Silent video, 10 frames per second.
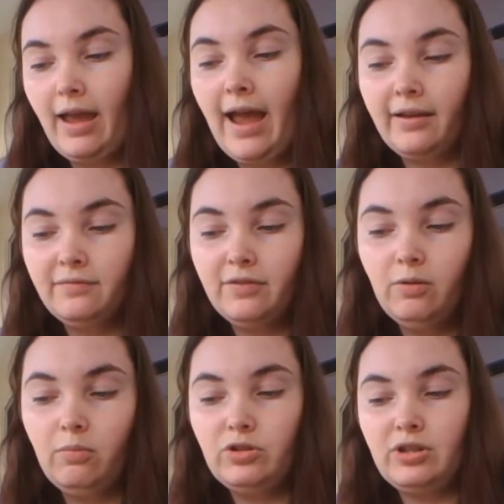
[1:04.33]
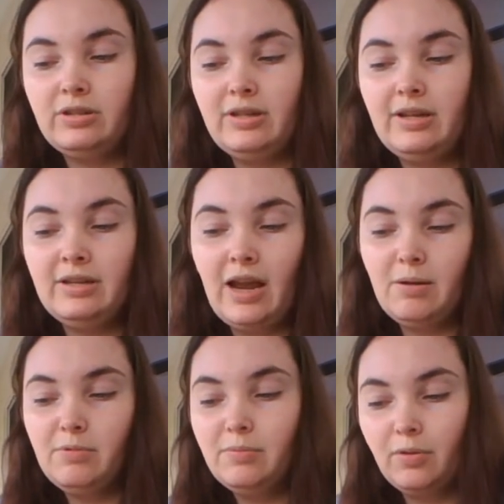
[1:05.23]
Advil, which contains
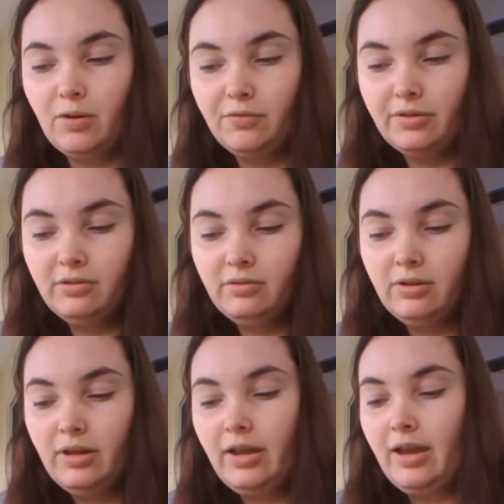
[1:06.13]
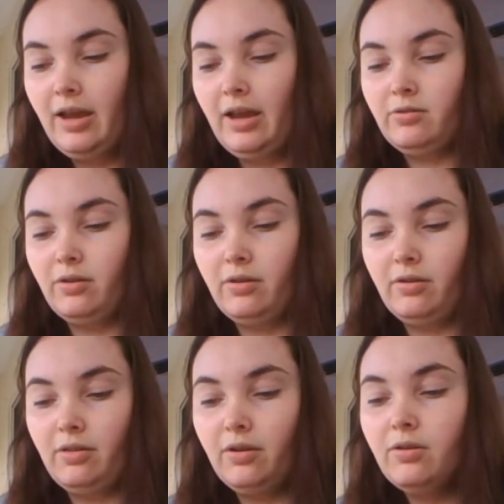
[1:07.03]
ibuprofen, and
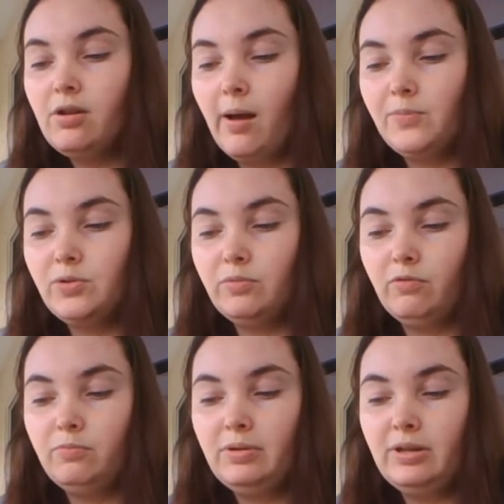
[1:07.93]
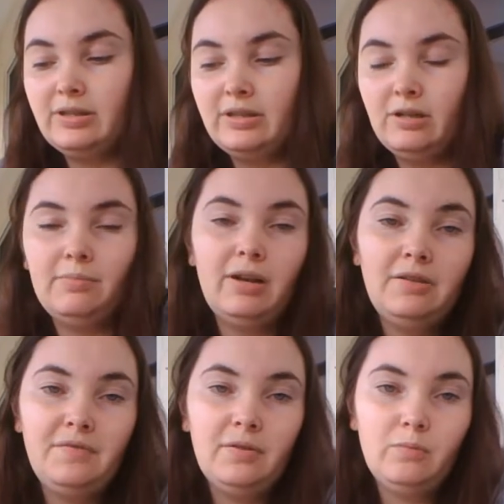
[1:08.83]
our third option would be
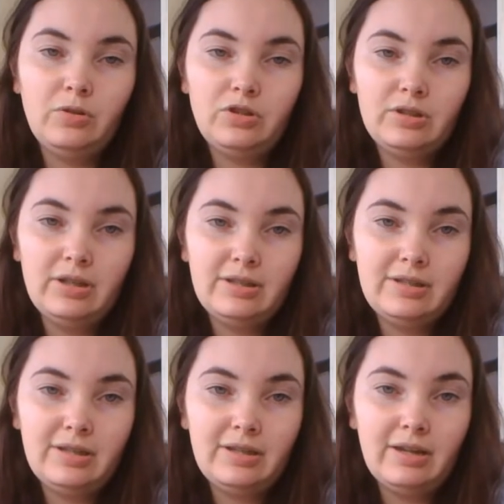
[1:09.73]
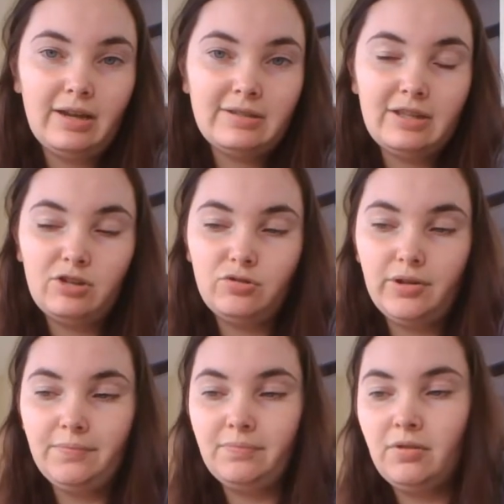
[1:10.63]
acetaminophen, which is in
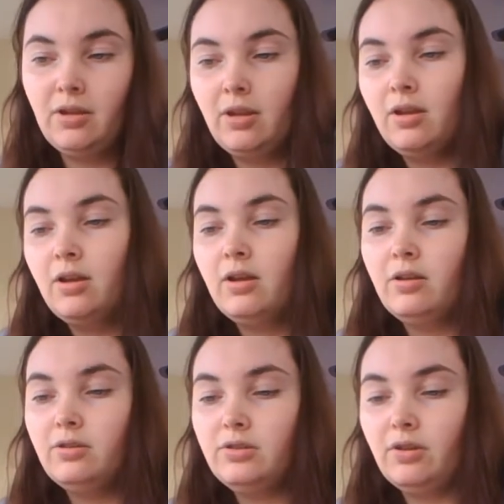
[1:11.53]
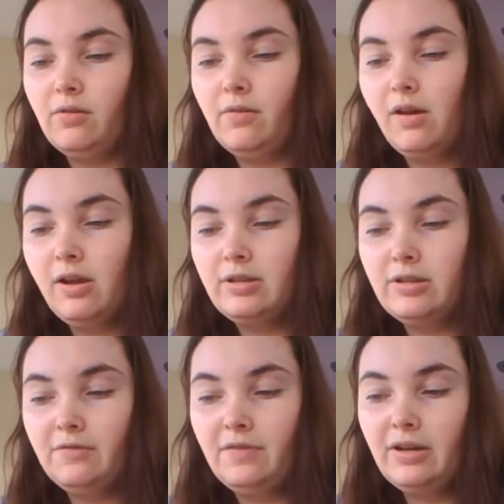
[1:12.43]
Excedrin. So
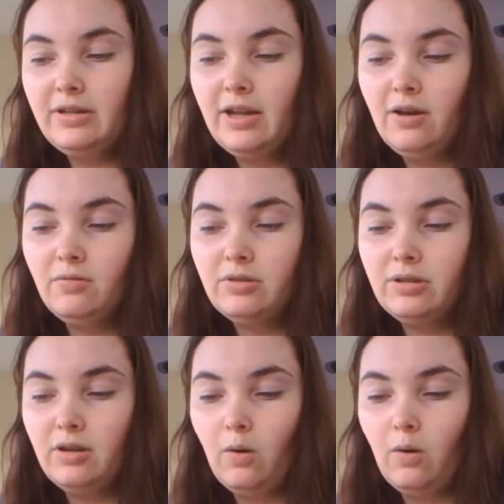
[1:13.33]
to find out